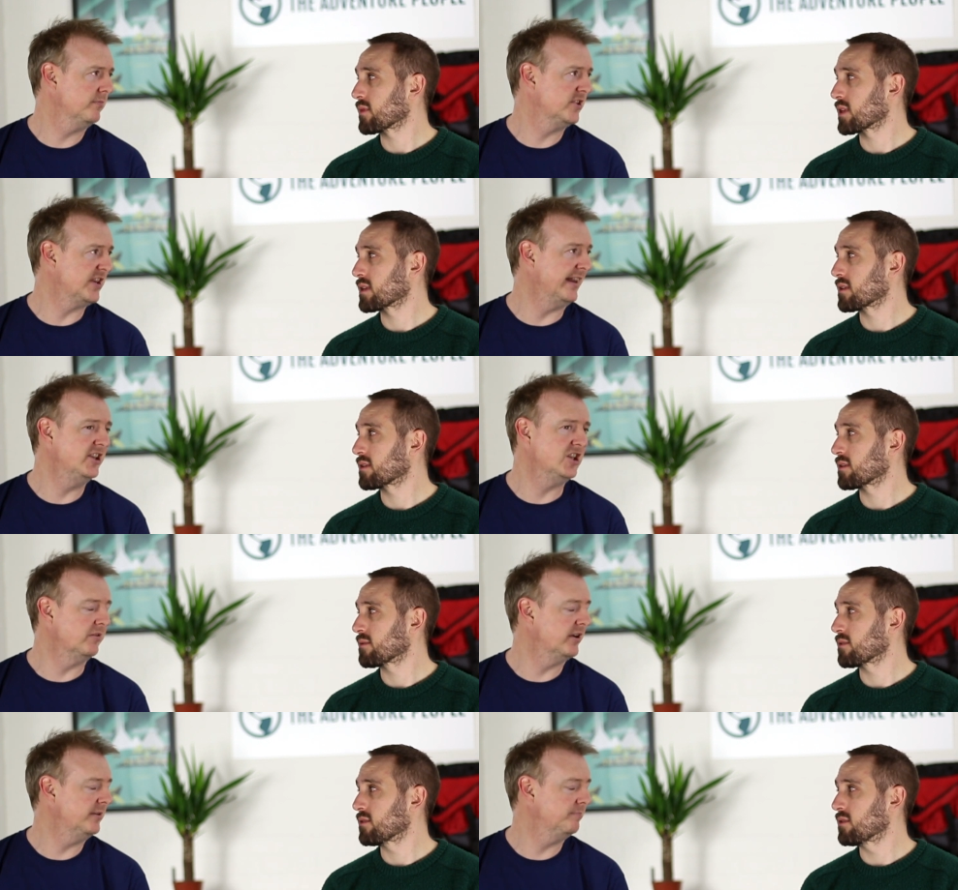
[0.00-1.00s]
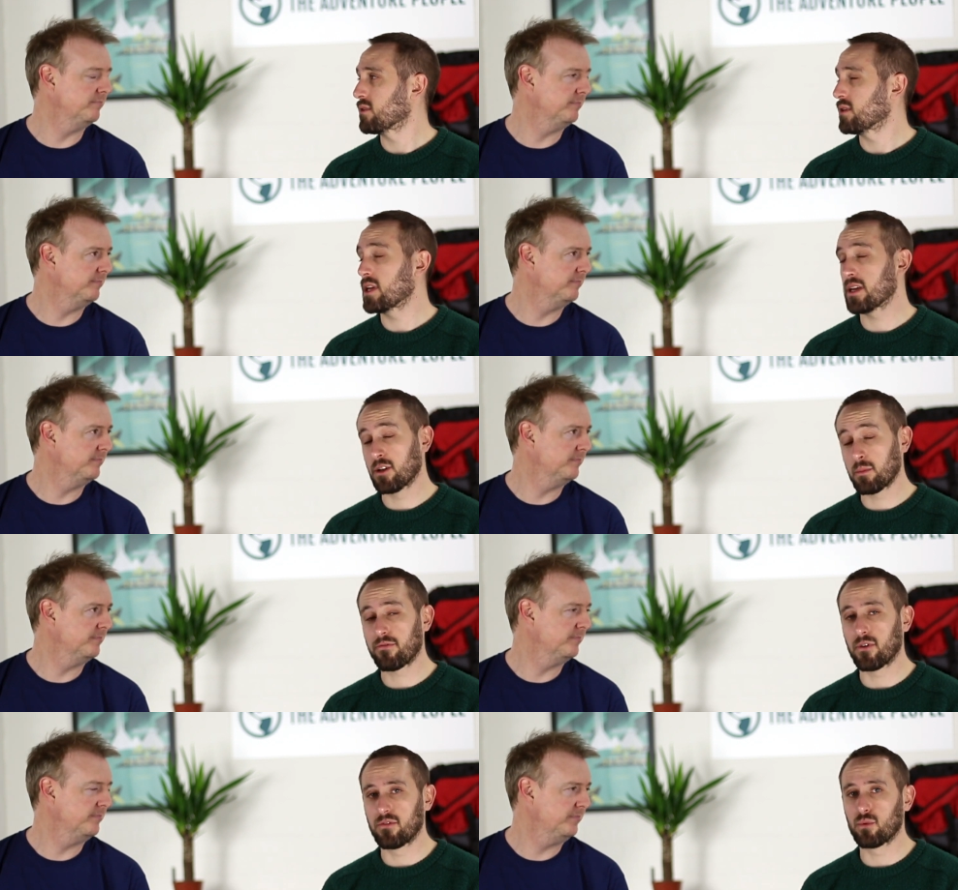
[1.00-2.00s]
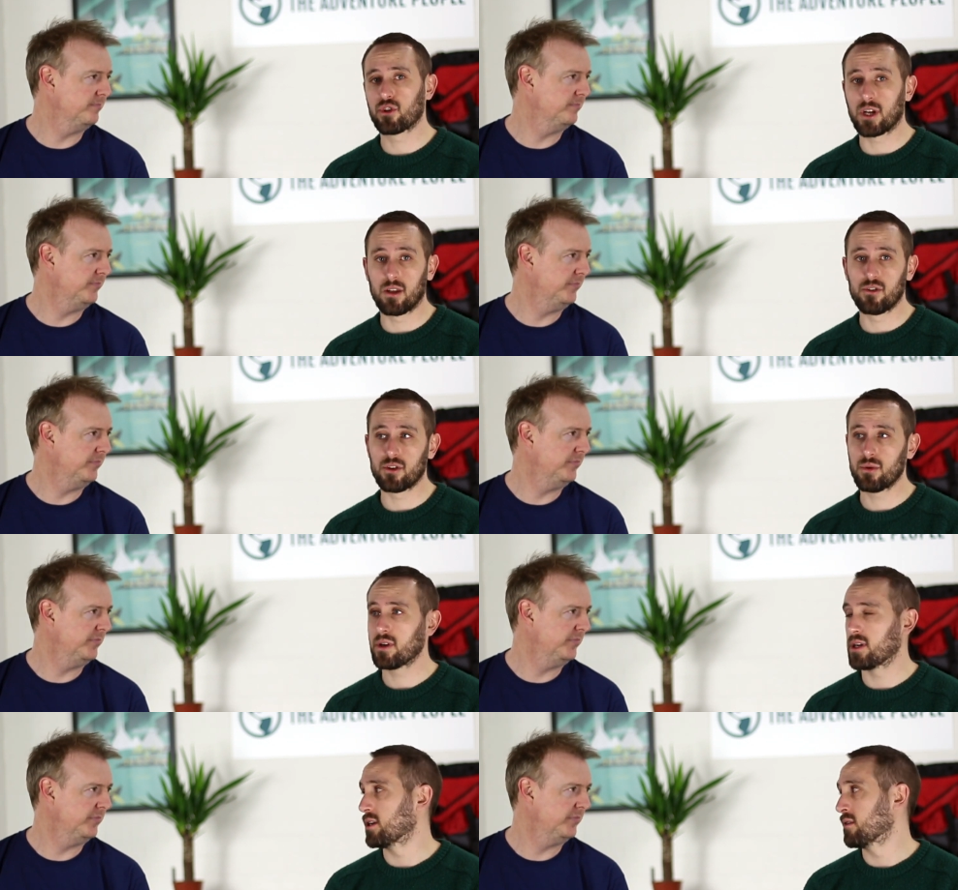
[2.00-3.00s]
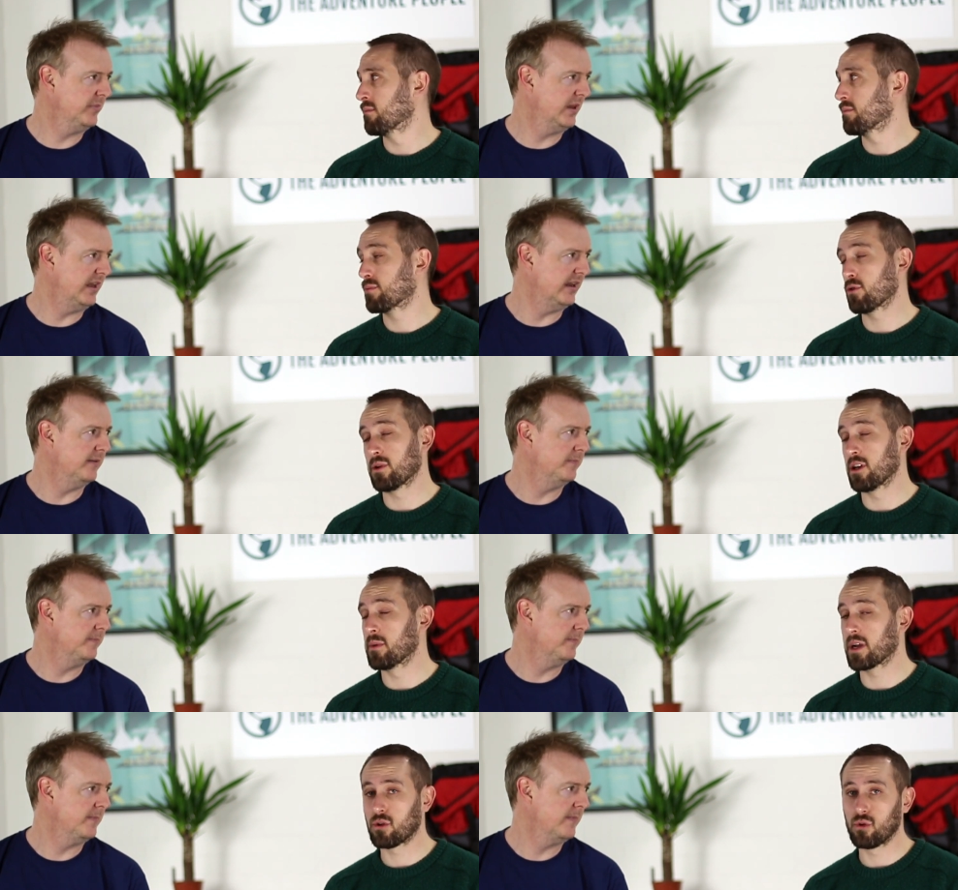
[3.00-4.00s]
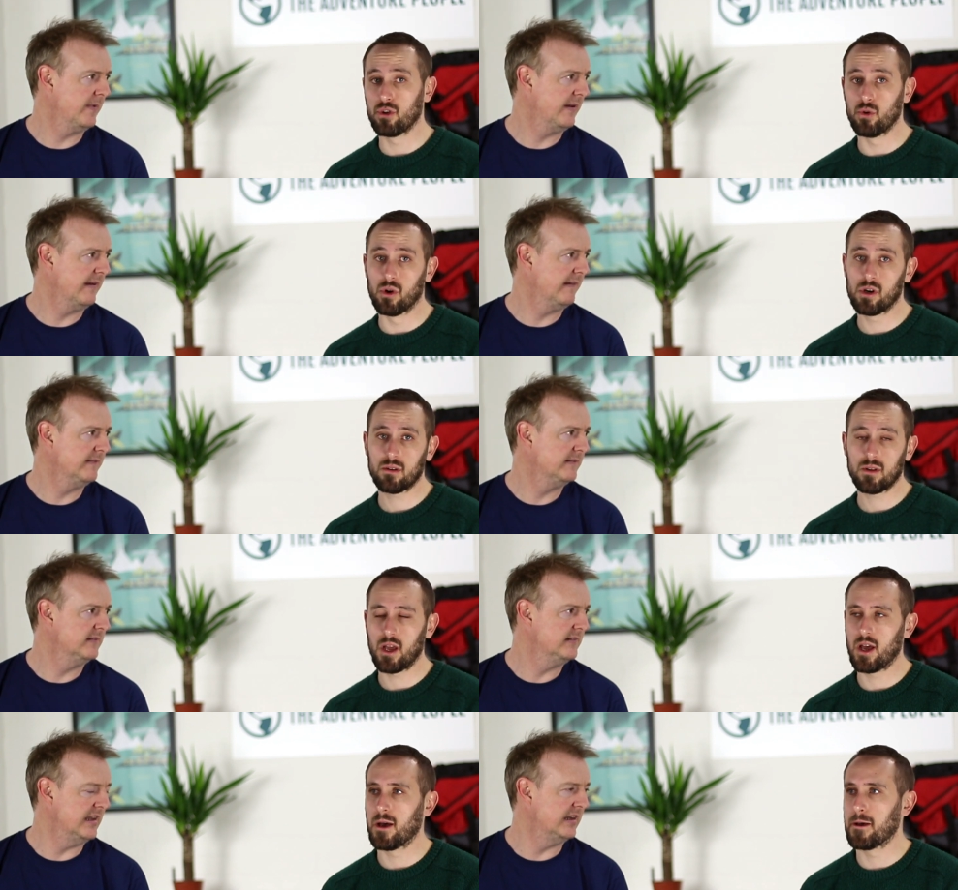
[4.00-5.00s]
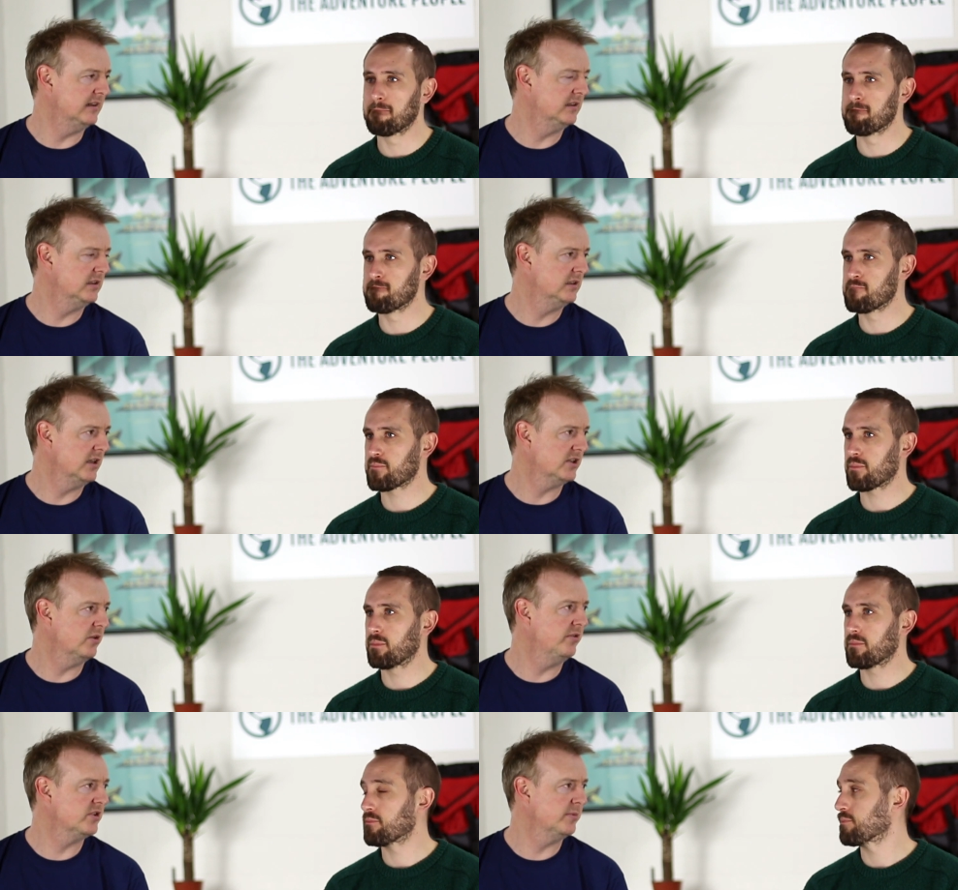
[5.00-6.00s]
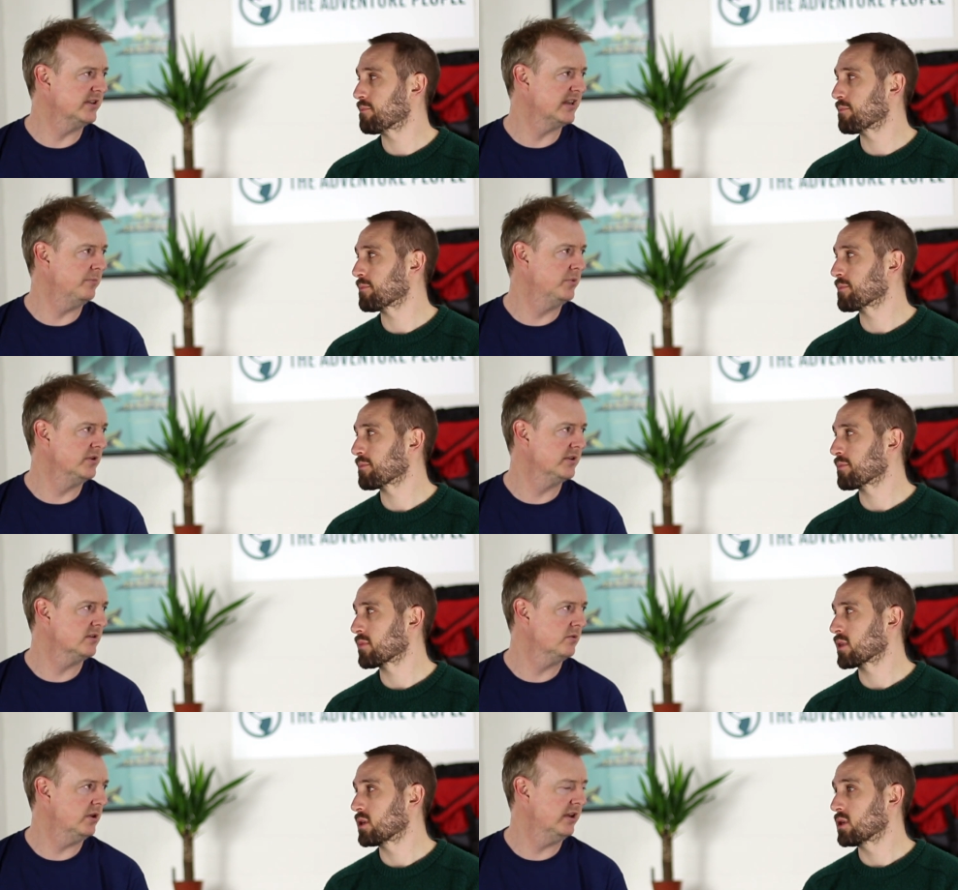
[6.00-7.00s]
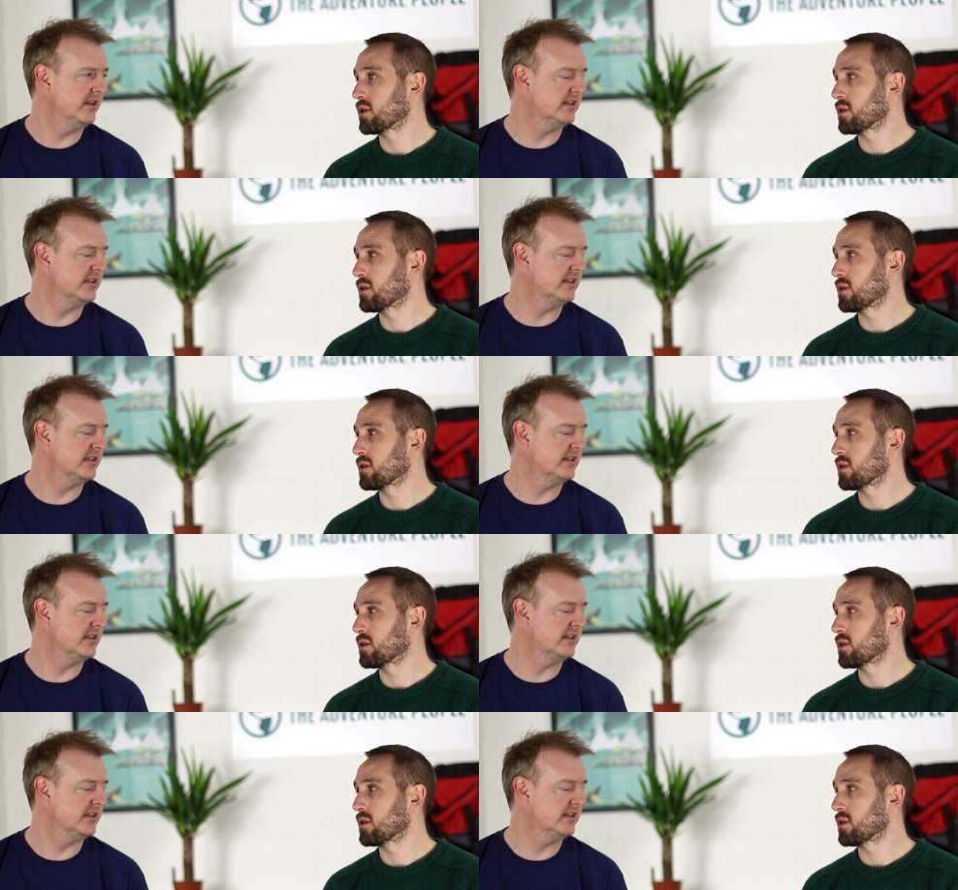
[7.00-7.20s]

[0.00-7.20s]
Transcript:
Speaker 1: It's challenging, right?
Speaker 2: Yeah, number five will challenge you, um,
Speaker 1: probably yeah. no matter who you are. Um, yeah. Let's go through some examples. What are the